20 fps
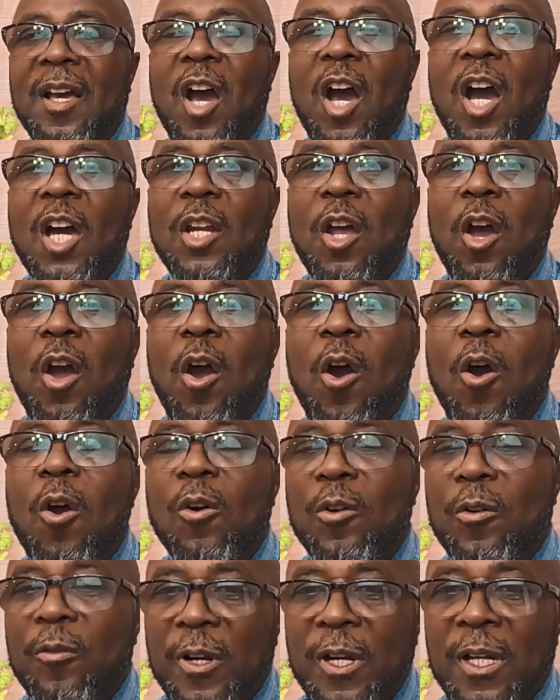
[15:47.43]
Or the
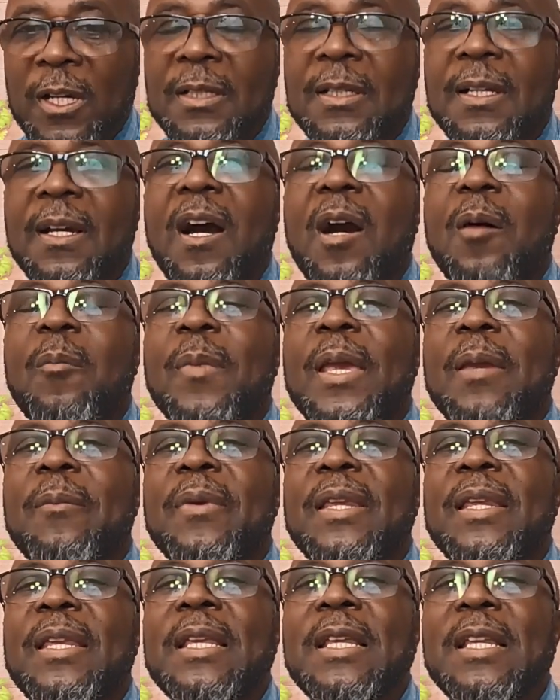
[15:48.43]
okra, or
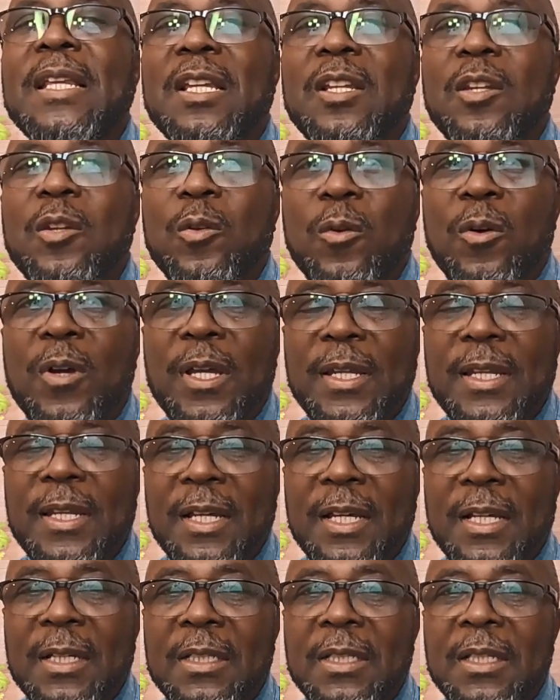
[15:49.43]
maybe during
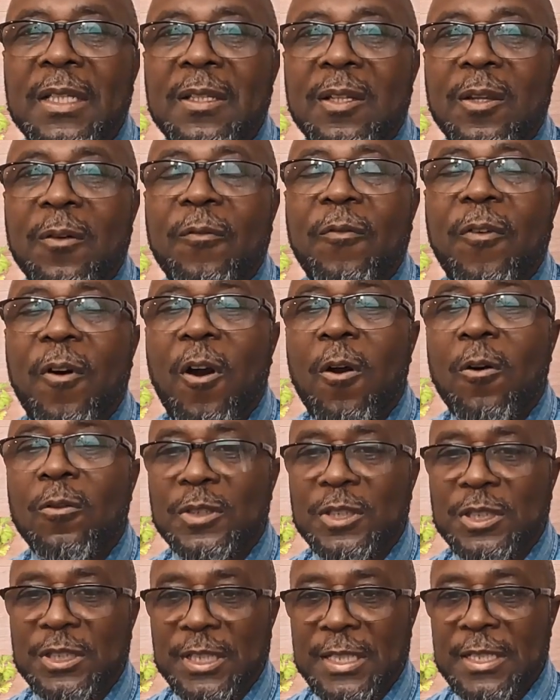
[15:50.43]
the
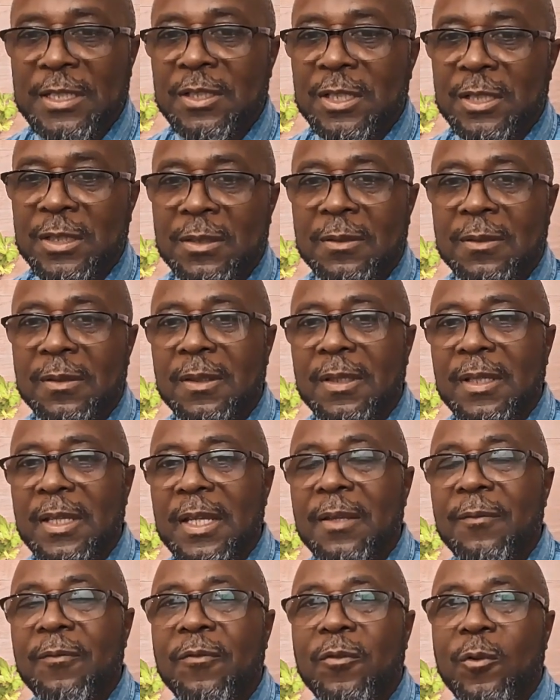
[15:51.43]
fall season
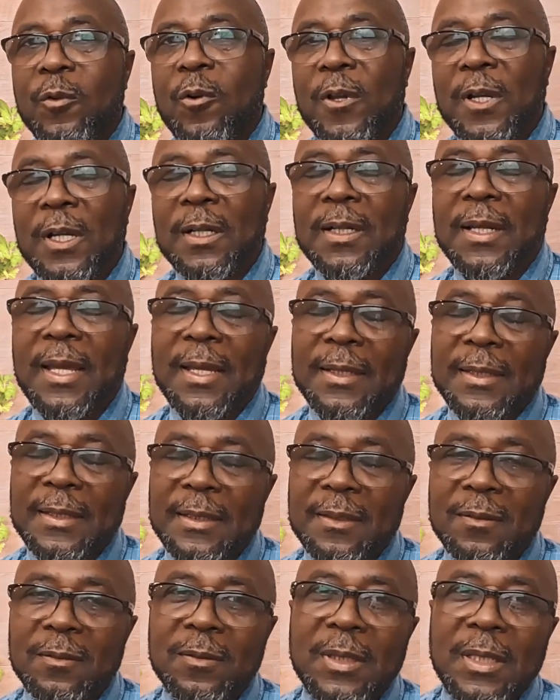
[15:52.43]
in Florida, like
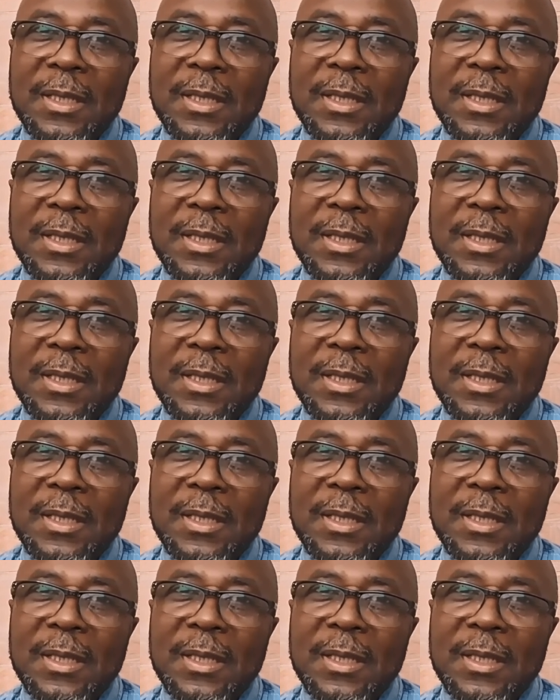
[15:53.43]
in